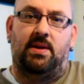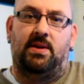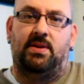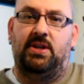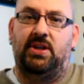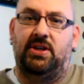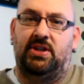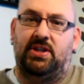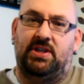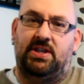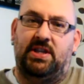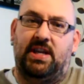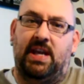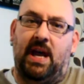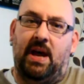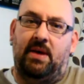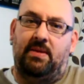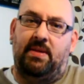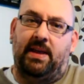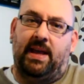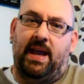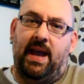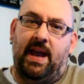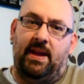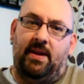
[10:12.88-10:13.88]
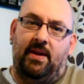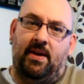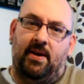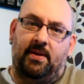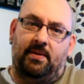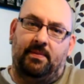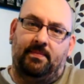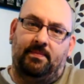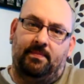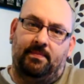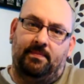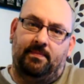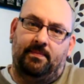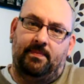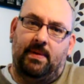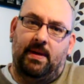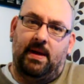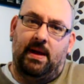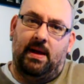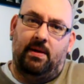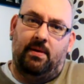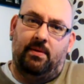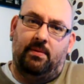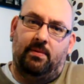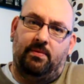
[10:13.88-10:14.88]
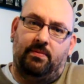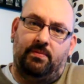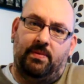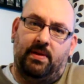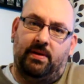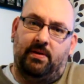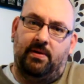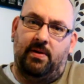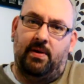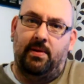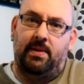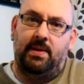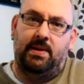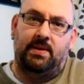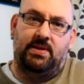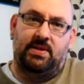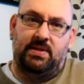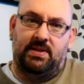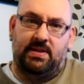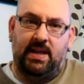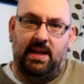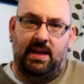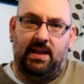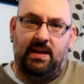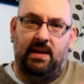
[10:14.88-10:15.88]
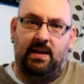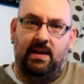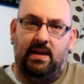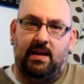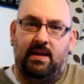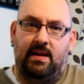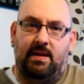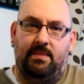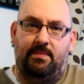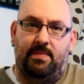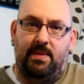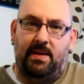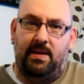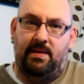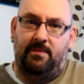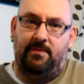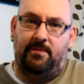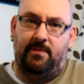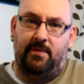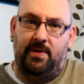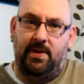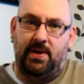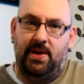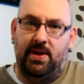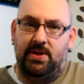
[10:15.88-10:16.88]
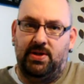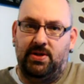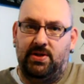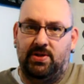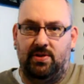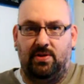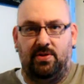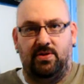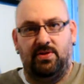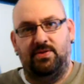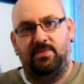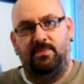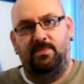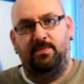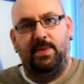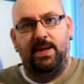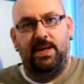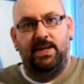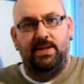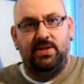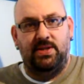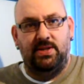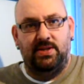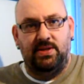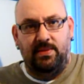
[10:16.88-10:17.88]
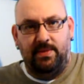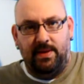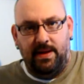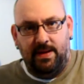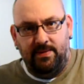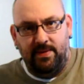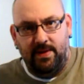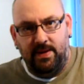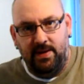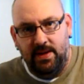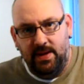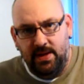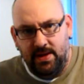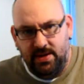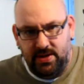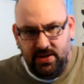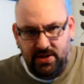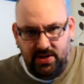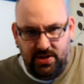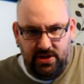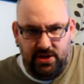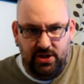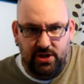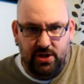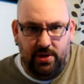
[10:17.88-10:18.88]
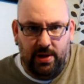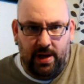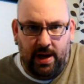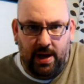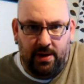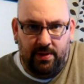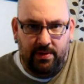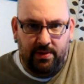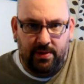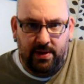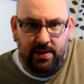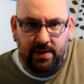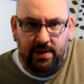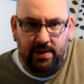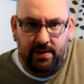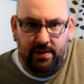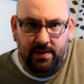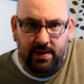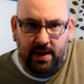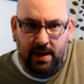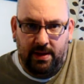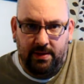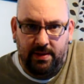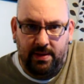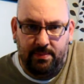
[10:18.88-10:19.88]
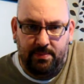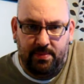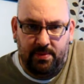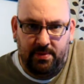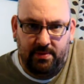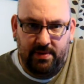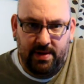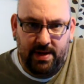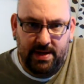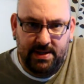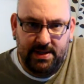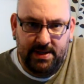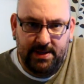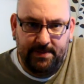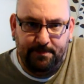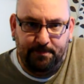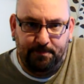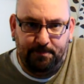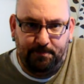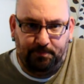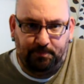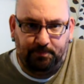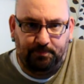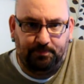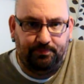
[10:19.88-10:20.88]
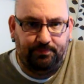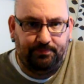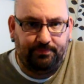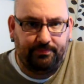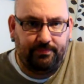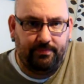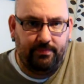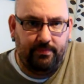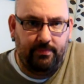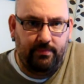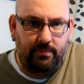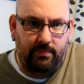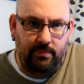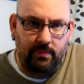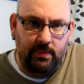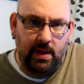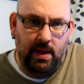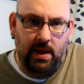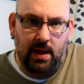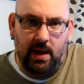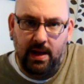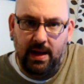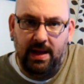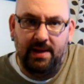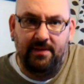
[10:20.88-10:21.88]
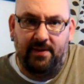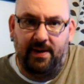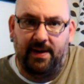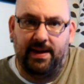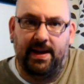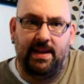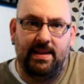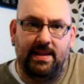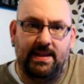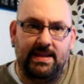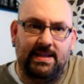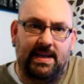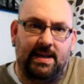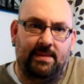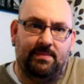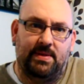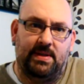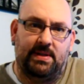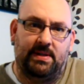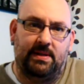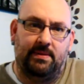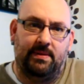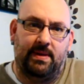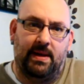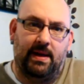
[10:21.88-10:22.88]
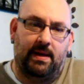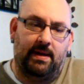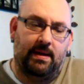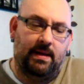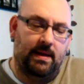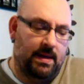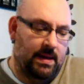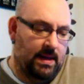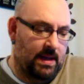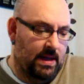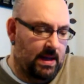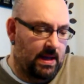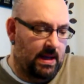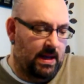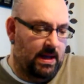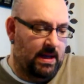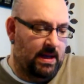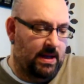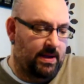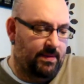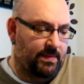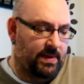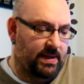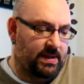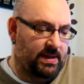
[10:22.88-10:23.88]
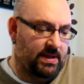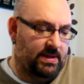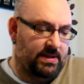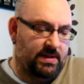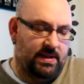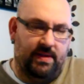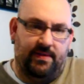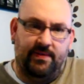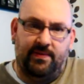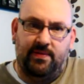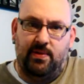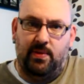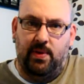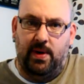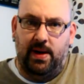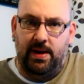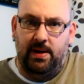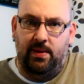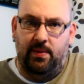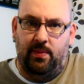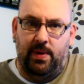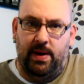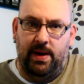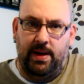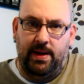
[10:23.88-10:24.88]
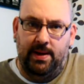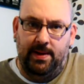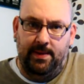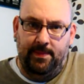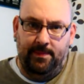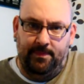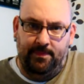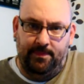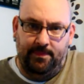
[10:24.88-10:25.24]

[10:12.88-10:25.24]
just to see how they're getting on, how they're growing, just take a bit of footage or some pictures or whatever, just to show you how they're progressing, if I get the time to do that. He does live quite a way.